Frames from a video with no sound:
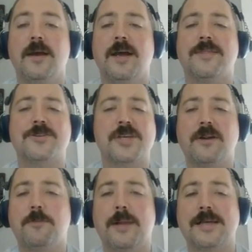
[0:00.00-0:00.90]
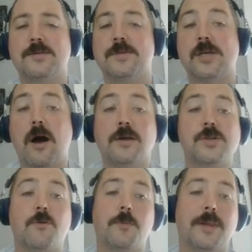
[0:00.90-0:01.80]
Their cytoplasm is
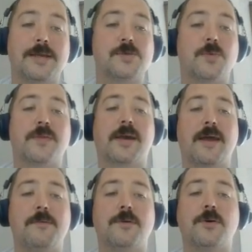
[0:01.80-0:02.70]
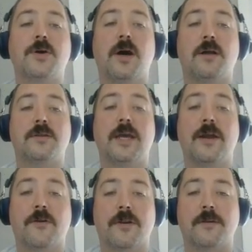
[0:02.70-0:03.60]
also replaced with a chemical called
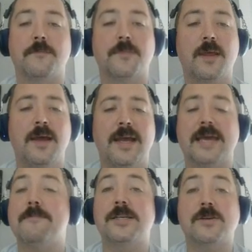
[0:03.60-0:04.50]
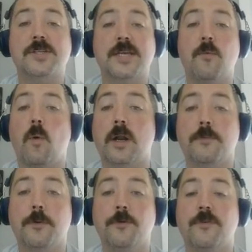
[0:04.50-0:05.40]
keratin. It makes our skin
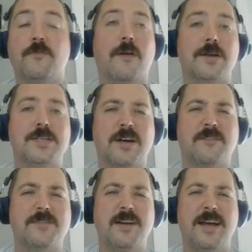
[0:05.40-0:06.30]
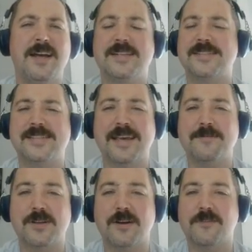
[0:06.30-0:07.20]
waterproof and very tough. It's the
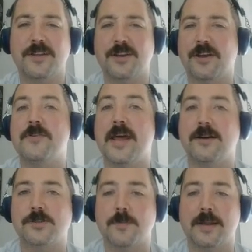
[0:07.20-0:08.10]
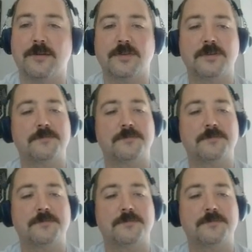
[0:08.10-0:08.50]
same stuff that like your nails are made of.